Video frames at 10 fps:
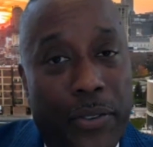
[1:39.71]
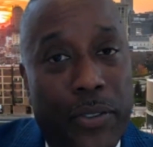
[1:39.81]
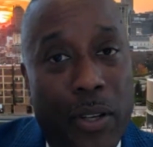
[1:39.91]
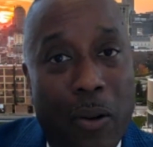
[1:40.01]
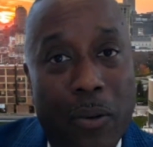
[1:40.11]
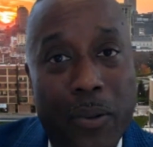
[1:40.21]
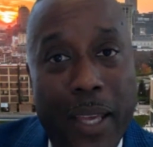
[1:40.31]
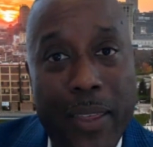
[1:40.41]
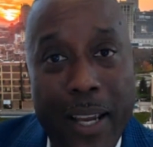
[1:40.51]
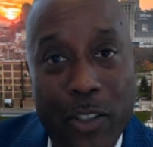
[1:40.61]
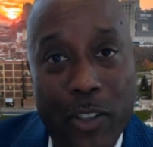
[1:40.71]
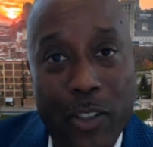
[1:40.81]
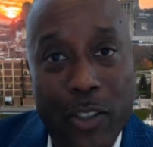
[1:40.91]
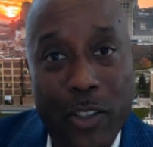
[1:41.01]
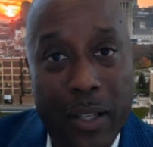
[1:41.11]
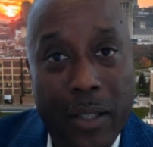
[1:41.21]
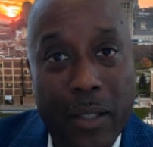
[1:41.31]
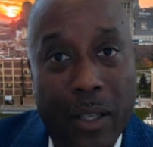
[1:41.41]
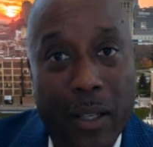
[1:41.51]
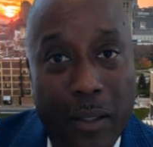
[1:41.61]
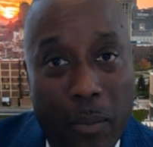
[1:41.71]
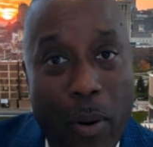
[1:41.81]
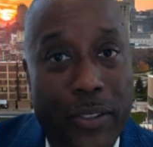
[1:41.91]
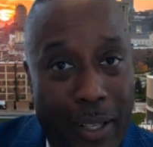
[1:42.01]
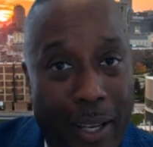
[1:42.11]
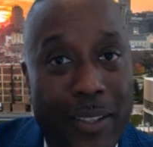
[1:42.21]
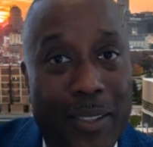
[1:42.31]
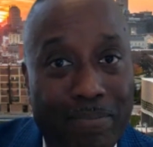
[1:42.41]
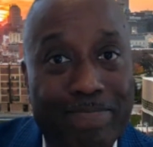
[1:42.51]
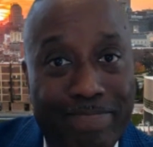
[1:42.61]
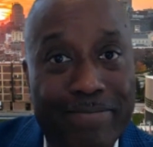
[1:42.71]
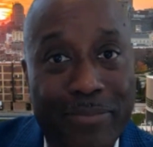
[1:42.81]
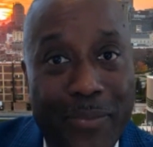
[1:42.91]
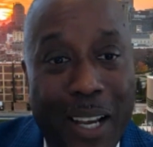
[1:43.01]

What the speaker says: So they enjoyed the presentation. Yeah.